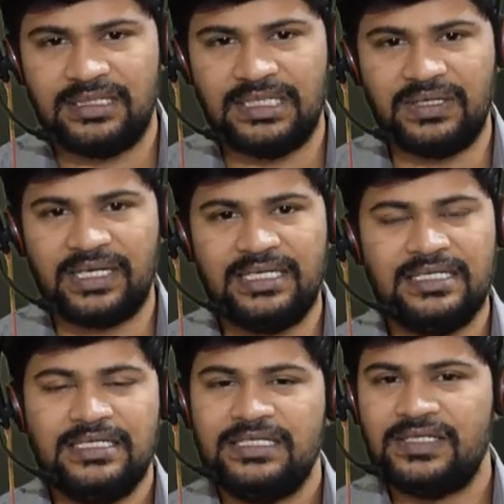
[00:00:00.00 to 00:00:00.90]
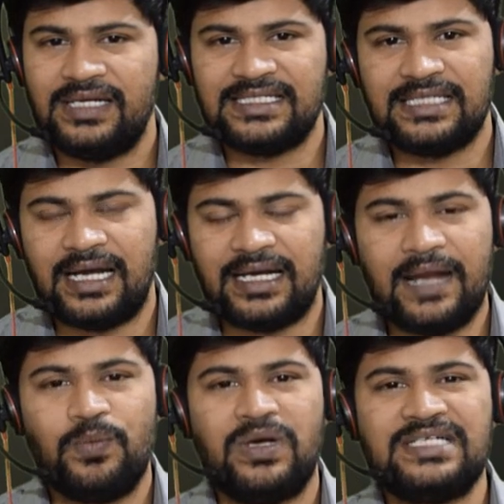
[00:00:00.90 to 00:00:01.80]
Okay, so let's start.
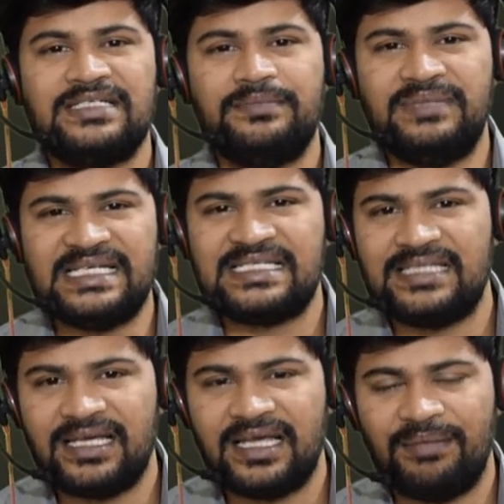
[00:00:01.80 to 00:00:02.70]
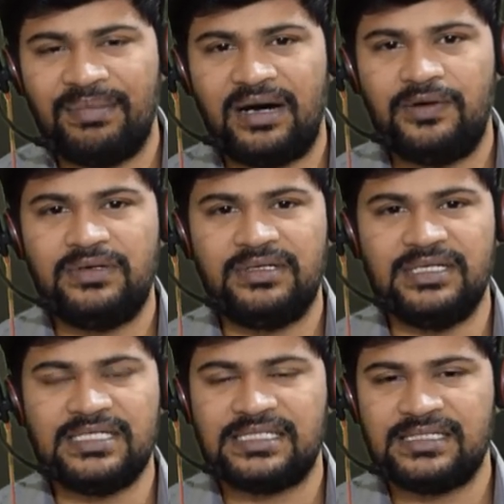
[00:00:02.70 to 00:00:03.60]
And what's the best thing about
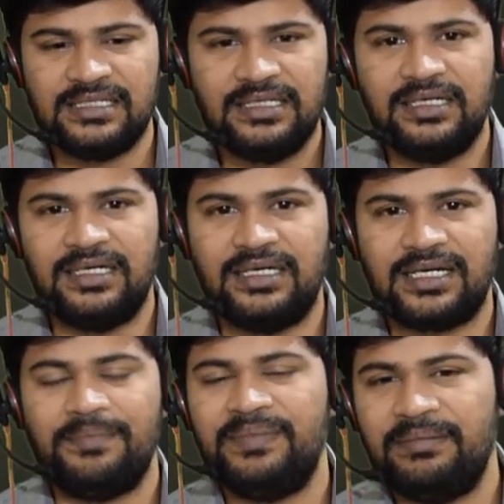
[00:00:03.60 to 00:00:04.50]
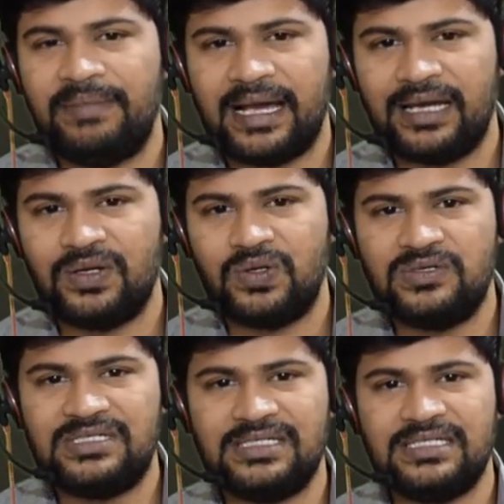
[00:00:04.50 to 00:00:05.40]
this complete backend
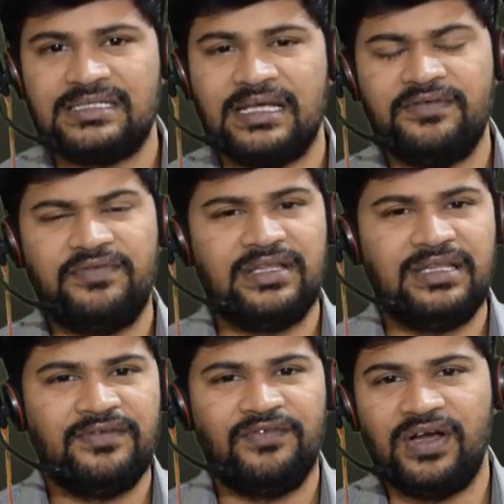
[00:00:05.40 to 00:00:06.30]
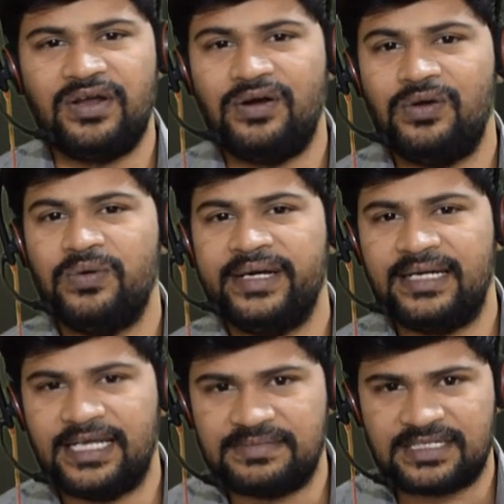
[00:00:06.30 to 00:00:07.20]
codes is everything we're gonna do in
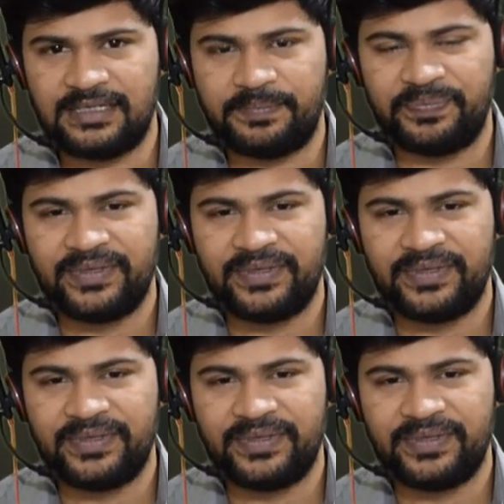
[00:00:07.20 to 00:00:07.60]
TypeScript.